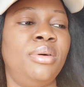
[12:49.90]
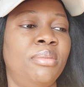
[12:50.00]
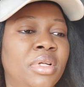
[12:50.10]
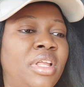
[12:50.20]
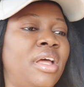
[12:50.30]

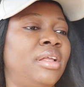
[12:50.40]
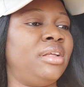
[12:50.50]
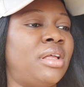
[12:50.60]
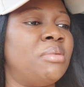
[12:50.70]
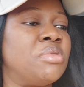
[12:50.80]
but then
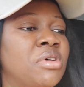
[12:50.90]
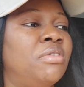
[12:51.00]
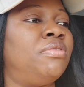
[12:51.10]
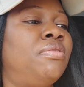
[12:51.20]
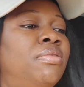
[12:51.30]
in terms
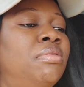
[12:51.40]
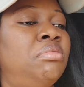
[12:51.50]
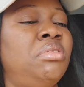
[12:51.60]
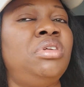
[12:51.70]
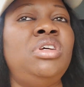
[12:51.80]
of
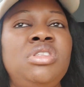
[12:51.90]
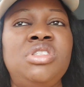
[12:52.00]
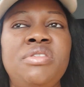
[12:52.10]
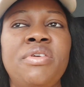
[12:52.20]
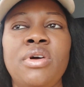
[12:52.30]

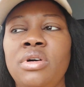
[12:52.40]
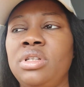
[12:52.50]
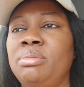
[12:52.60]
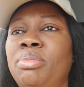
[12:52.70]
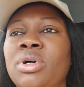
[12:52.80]
interior,
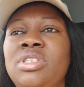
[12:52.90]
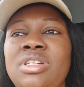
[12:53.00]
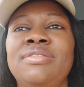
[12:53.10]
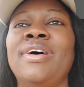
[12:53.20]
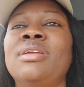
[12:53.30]
the
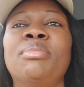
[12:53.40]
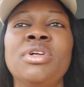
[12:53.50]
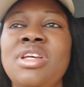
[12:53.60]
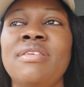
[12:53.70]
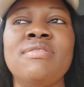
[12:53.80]
body, in fact the
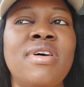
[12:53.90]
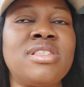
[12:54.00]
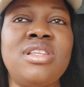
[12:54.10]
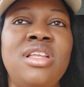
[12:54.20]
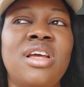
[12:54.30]
body, I've never
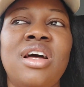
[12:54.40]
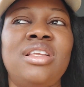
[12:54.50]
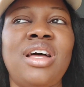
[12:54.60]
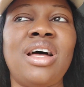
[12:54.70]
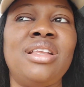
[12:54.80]
seen any car
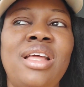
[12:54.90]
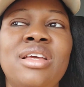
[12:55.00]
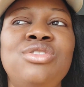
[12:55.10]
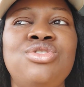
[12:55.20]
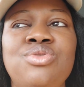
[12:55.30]
that had
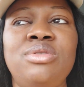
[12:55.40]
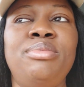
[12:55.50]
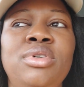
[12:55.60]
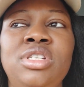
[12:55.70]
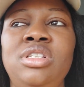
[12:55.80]
like issues with the
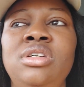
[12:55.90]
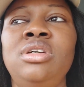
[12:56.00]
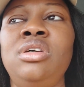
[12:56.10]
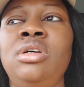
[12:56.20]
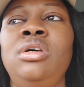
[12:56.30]
body,
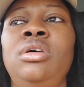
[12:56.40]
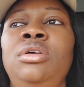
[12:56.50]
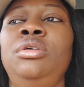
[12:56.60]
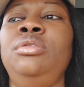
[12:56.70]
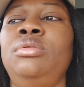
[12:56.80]

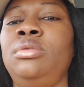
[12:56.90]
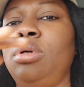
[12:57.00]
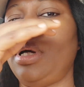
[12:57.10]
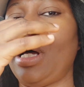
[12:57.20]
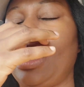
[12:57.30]

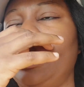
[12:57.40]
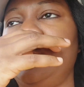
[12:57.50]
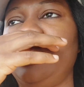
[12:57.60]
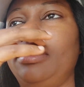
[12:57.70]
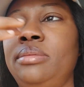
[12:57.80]

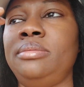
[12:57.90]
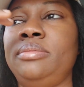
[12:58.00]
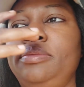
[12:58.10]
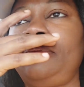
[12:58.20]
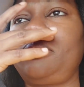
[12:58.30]
and
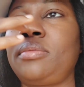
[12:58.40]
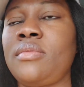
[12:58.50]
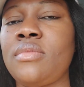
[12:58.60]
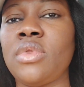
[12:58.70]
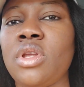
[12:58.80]

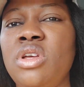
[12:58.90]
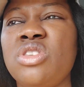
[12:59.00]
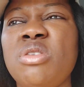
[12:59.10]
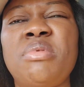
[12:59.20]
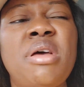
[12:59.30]

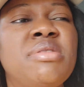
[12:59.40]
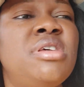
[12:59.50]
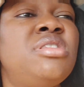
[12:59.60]
sometimes the